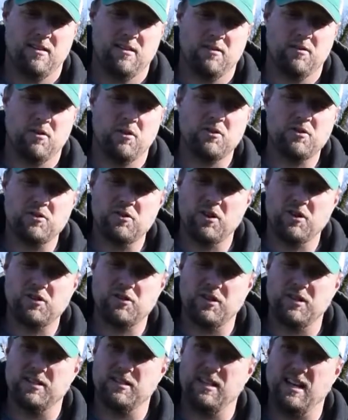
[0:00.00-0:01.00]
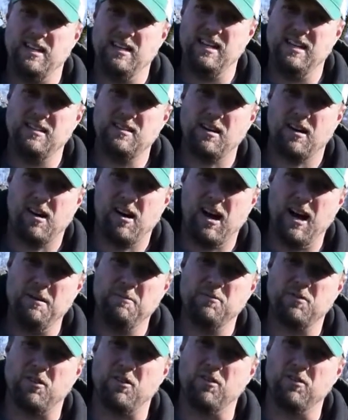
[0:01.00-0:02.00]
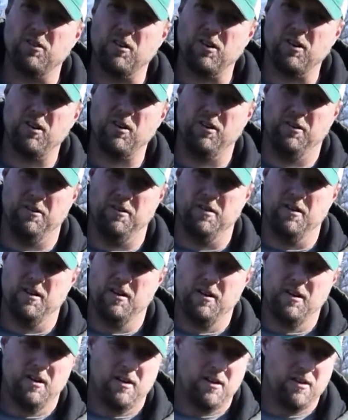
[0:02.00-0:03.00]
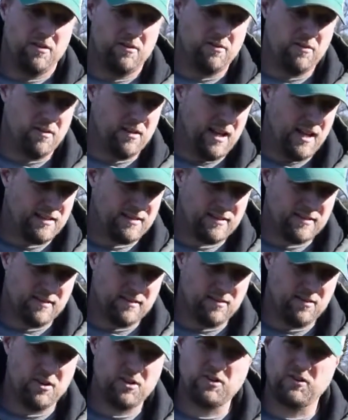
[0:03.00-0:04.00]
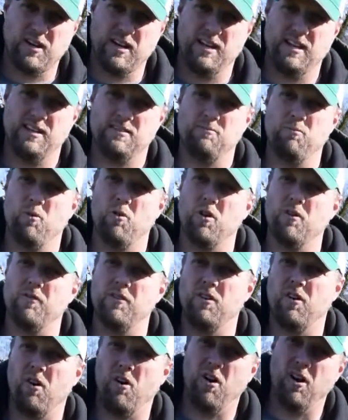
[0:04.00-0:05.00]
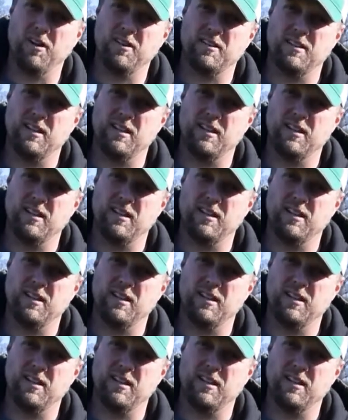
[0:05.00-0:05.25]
those nurseries, they need time to learn. Nursery is more of an art